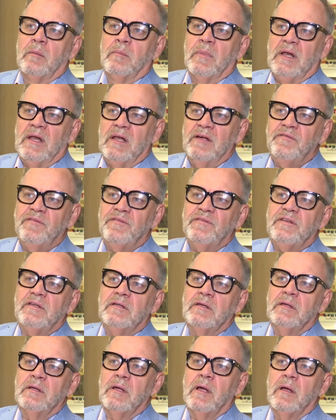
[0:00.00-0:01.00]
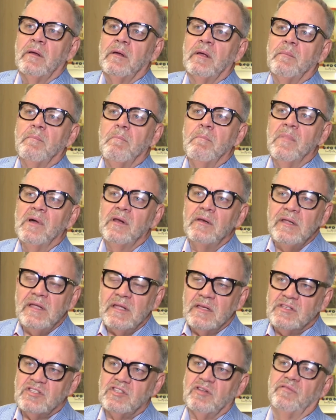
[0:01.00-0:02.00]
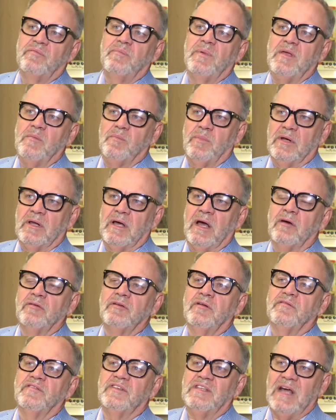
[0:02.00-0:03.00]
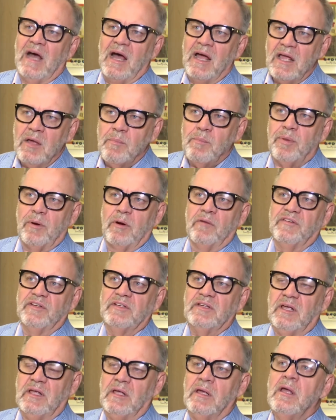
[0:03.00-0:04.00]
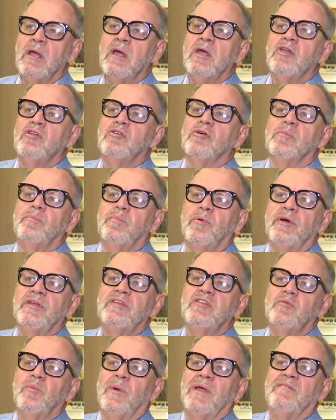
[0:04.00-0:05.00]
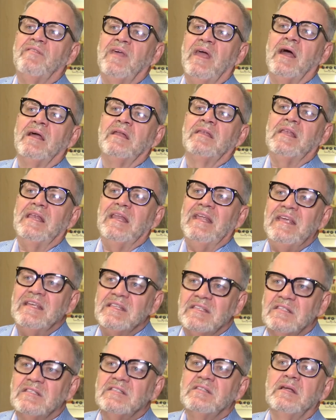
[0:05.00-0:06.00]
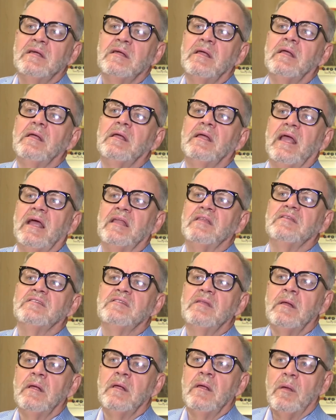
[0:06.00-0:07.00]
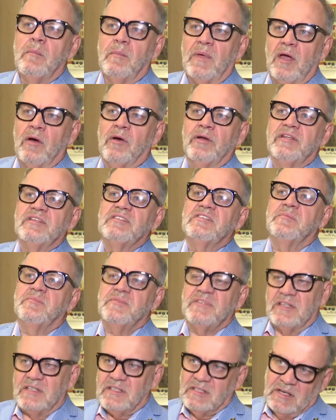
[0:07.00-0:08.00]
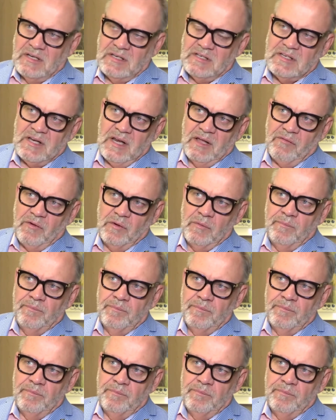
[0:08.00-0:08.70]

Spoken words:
lift millions of people out of dire poverty to a point where they at least can be on a subsistence level.